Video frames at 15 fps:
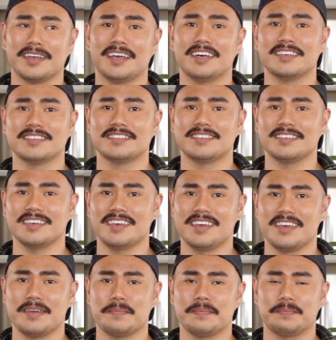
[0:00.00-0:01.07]
has
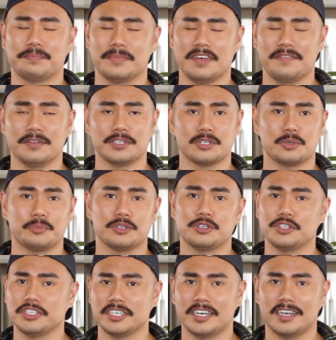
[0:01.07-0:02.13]
a Philodendron
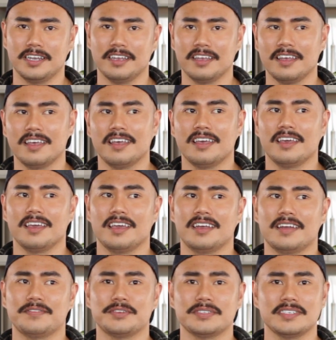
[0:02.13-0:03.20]
patriciae,
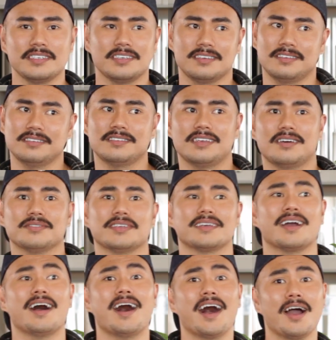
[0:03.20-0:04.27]
And after seeing his, I was like,
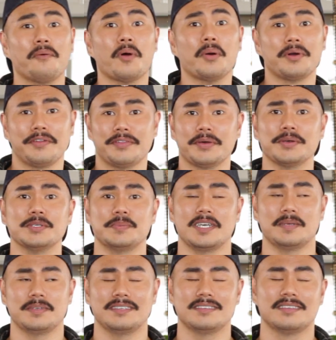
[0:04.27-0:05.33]
I want one of those
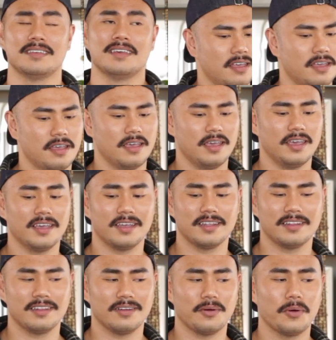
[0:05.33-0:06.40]
babies.
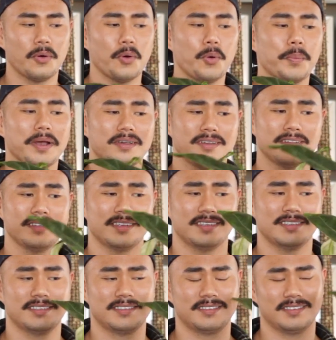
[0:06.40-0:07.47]
And oh my
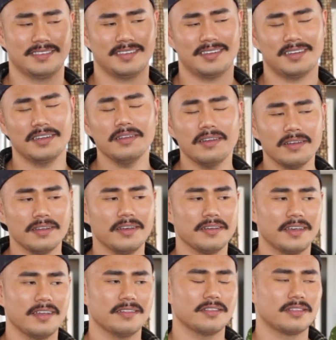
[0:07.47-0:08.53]
goodness.
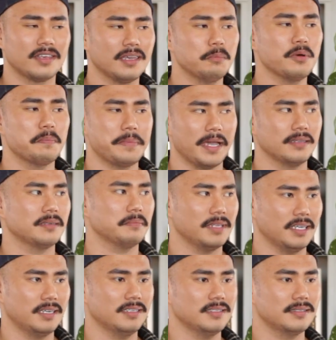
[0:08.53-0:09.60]
Again, the theme of pendant
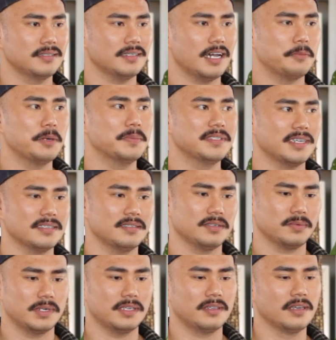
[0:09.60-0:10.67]
plants I'm
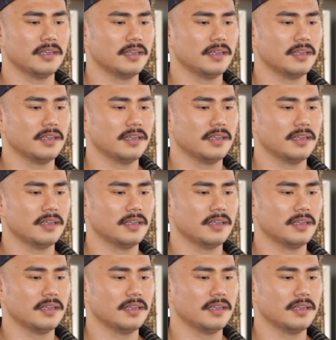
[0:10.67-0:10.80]
obsessing with.